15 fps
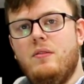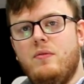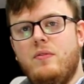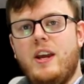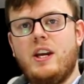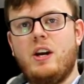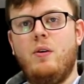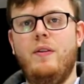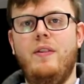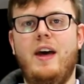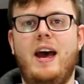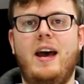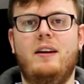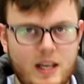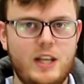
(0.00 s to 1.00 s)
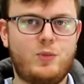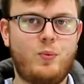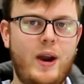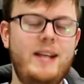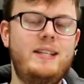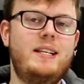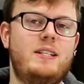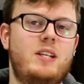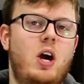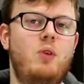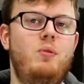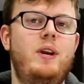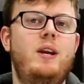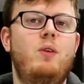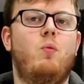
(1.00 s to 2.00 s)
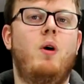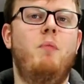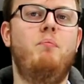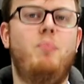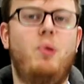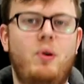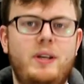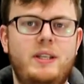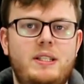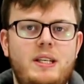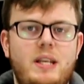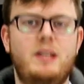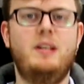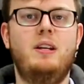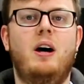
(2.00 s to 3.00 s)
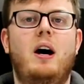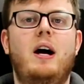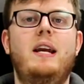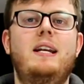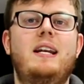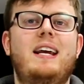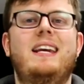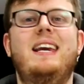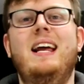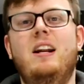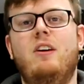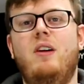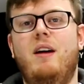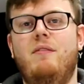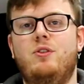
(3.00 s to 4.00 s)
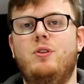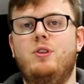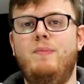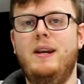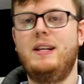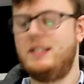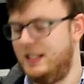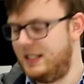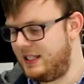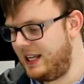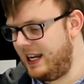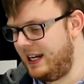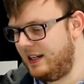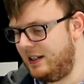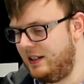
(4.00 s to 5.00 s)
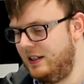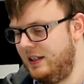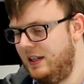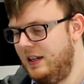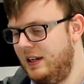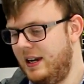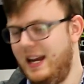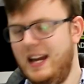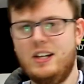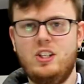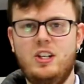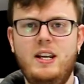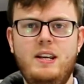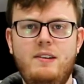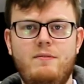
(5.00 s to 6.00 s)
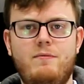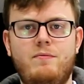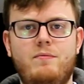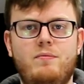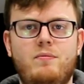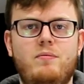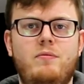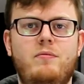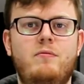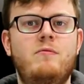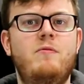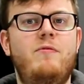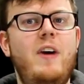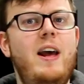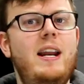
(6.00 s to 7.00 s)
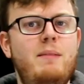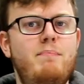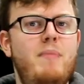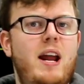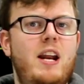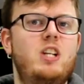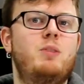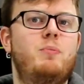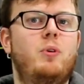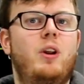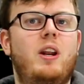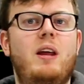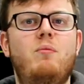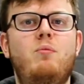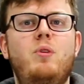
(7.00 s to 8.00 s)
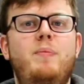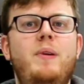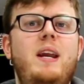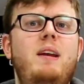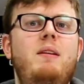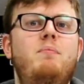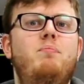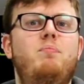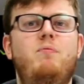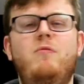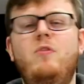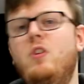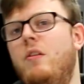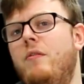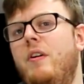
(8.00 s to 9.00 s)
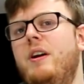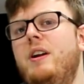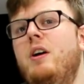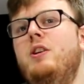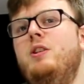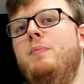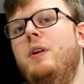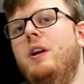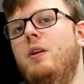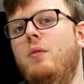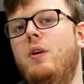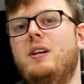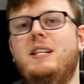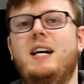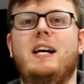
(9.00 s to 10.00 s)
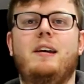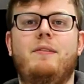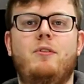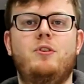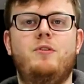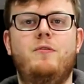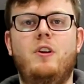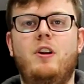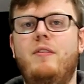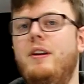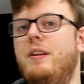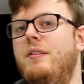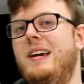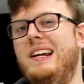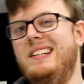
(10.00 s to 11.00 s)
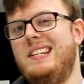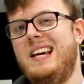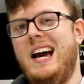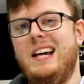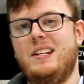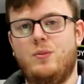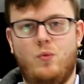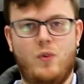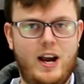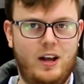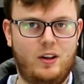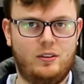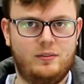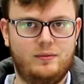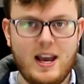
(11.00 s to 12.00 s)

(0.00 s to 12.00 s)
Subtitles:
There you go on there. Its weight is only 1.9 kilograms, which makes this thing actually fairly manageable and would be not very noticeable in a rucksack if it was full of other things as well.